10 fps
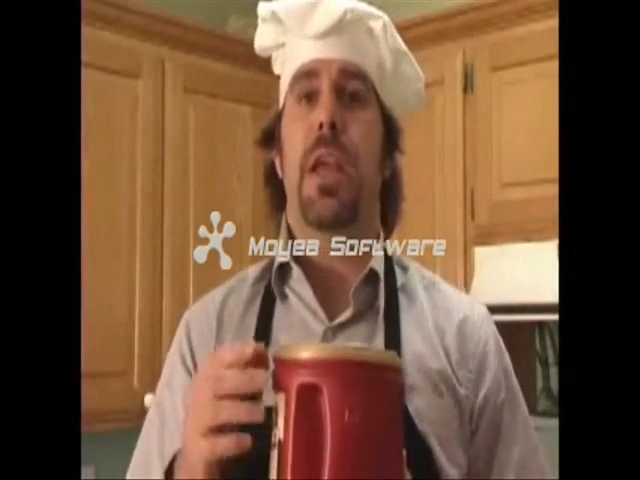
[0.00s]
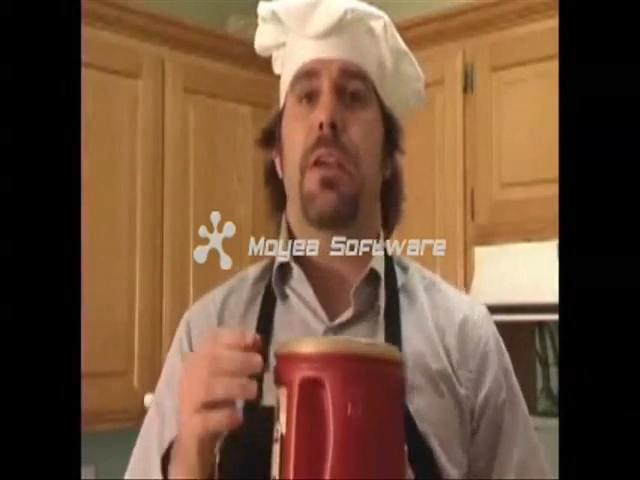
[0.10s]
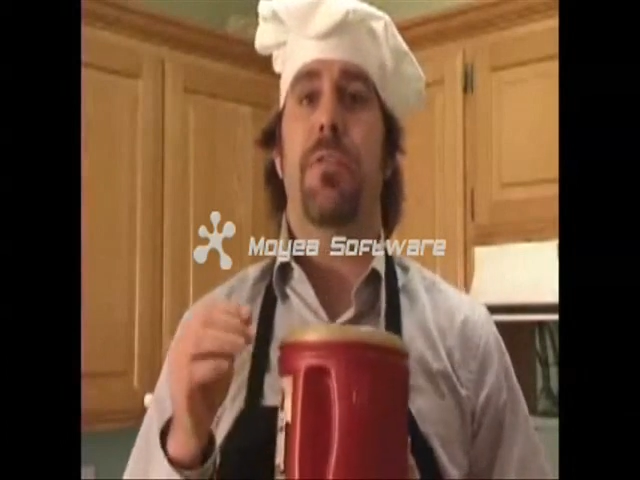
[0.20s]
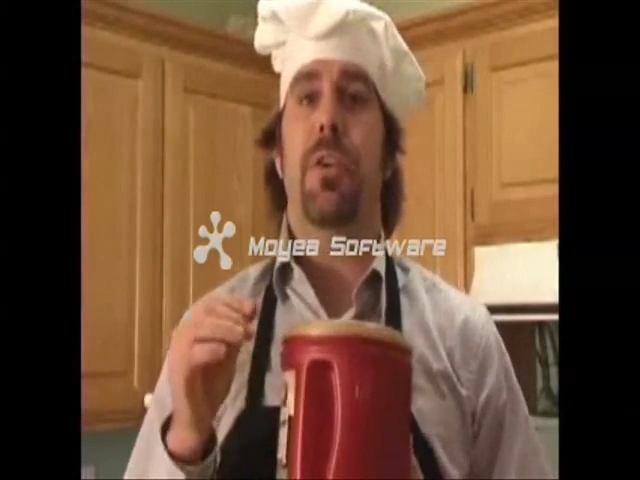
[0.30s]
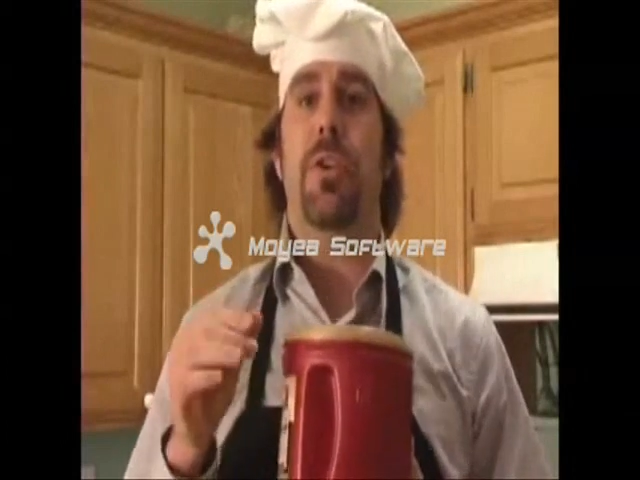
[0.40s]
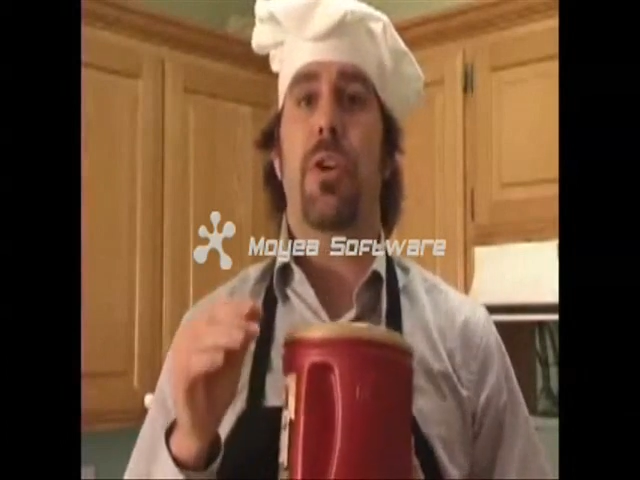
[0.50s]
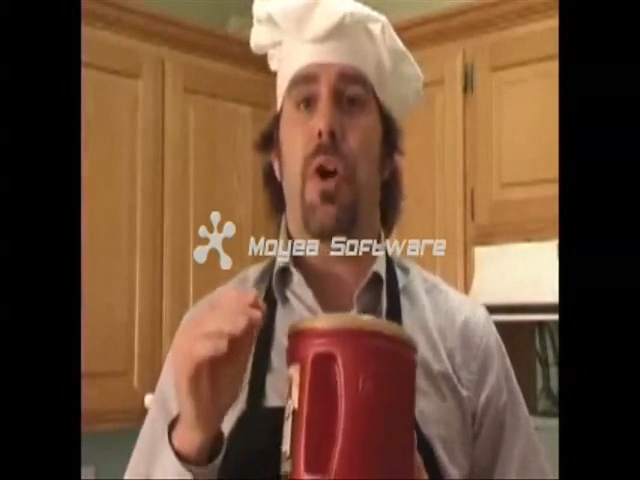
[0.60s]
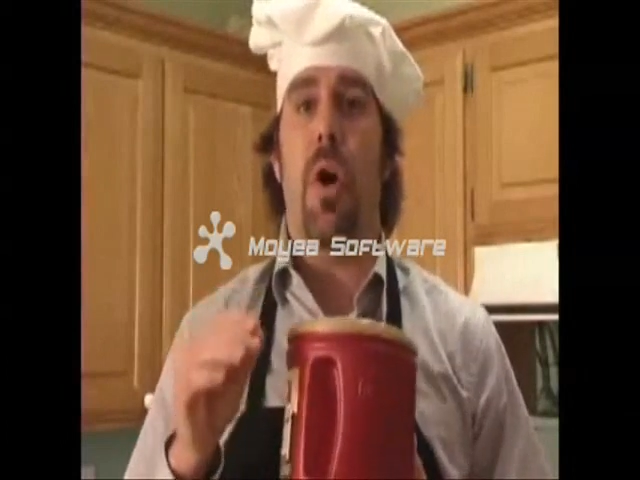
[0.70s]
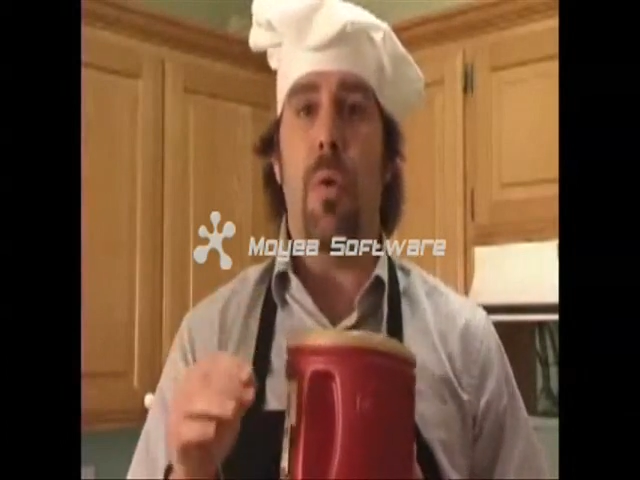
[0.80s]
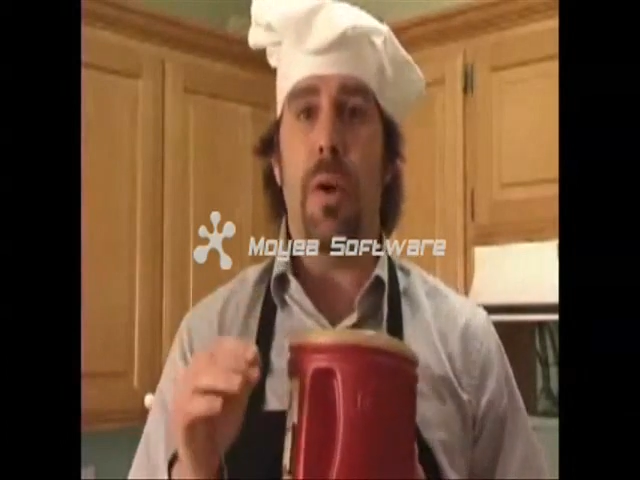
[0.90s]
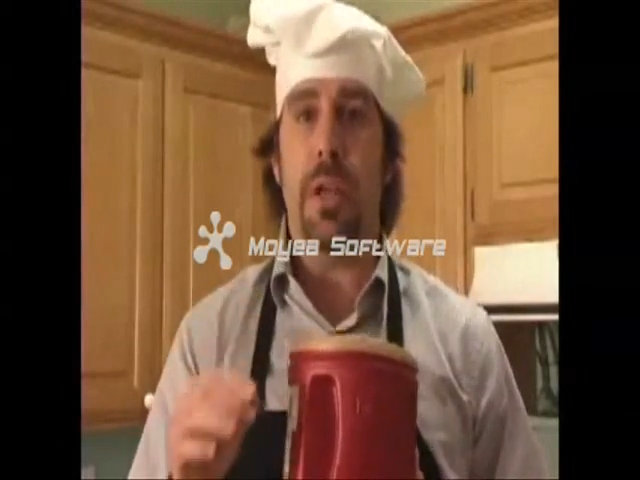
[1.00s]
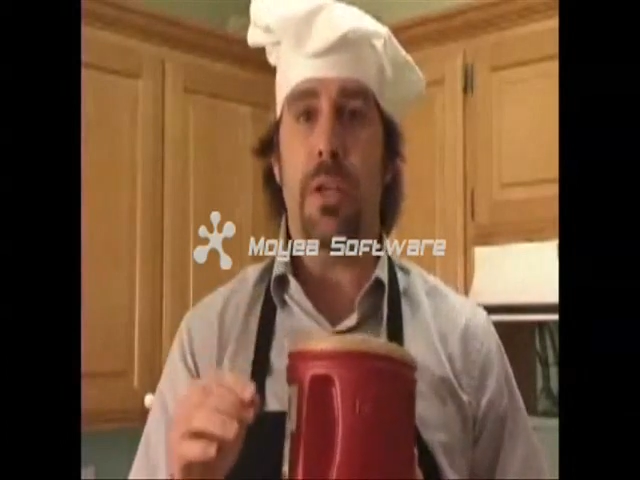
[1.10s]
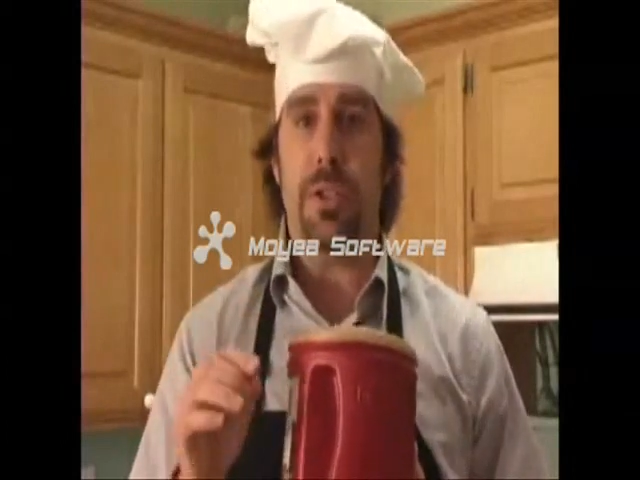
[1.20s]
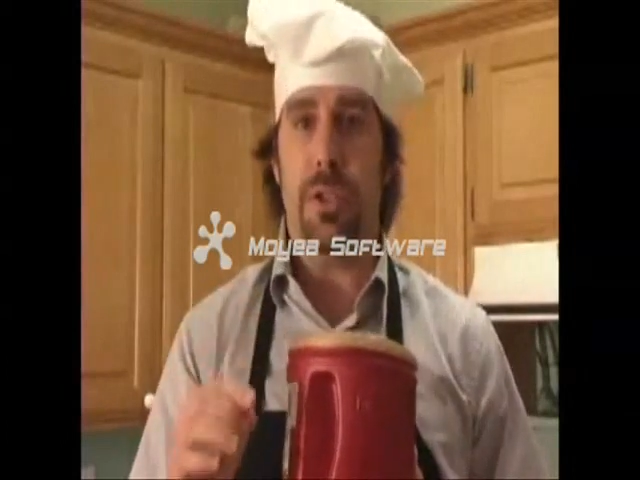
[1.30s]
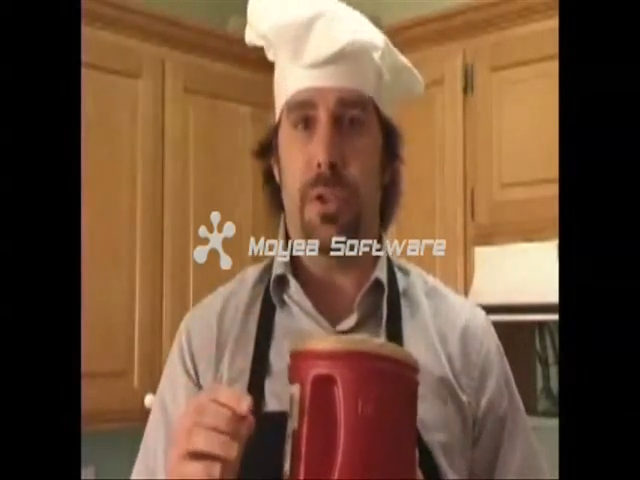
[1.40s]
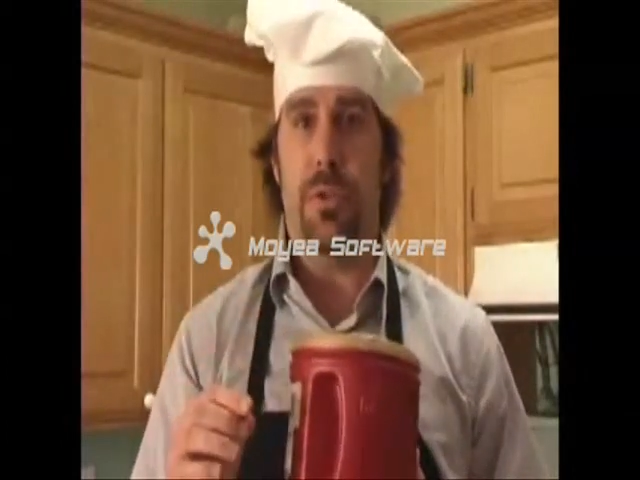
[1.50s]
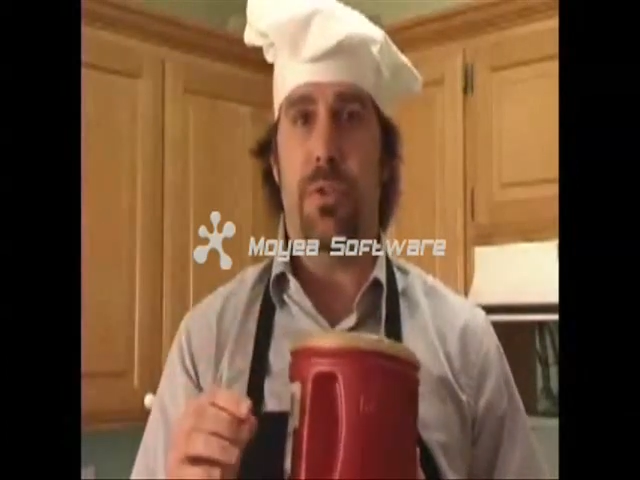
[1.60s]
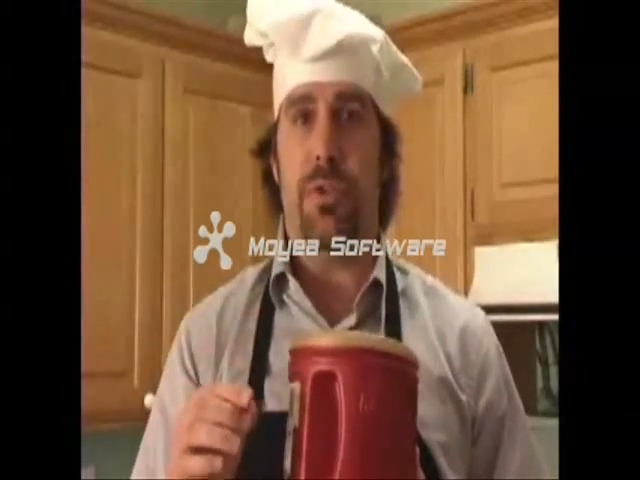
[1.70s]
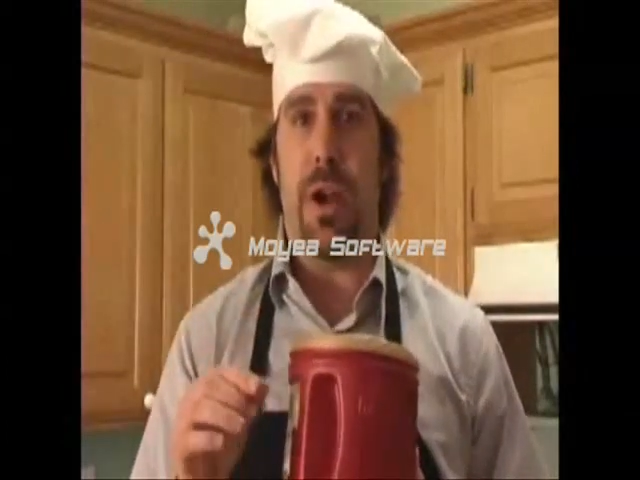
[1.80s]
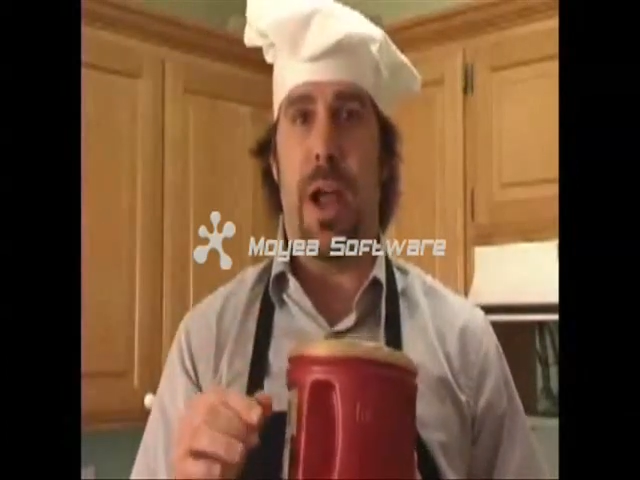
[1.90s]
if you're going
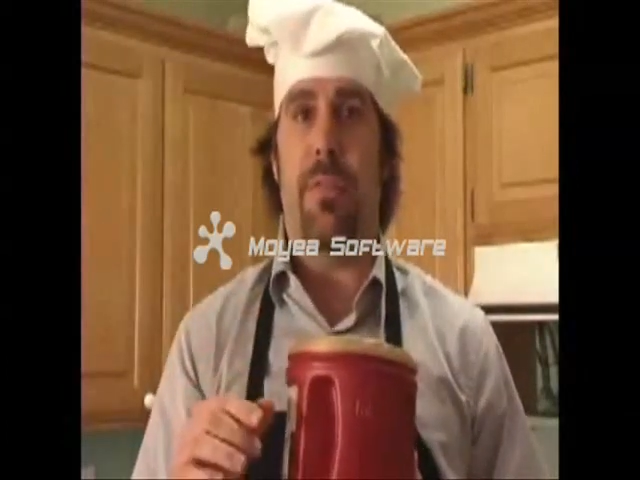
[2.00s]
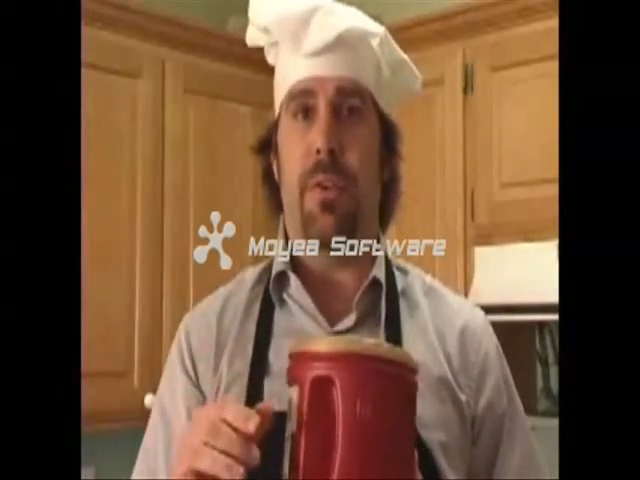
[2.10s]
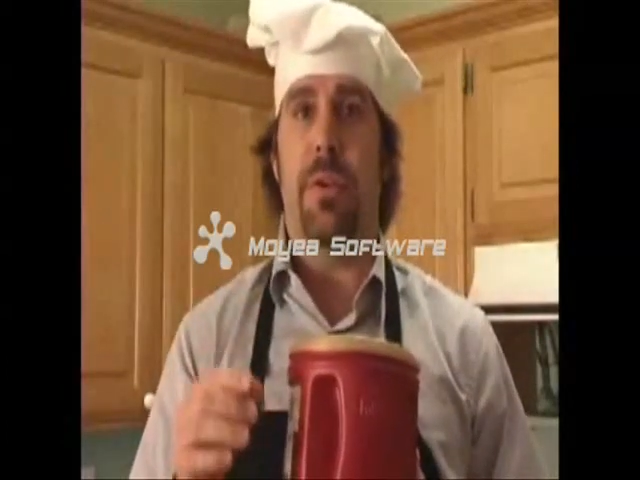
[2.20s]
to travel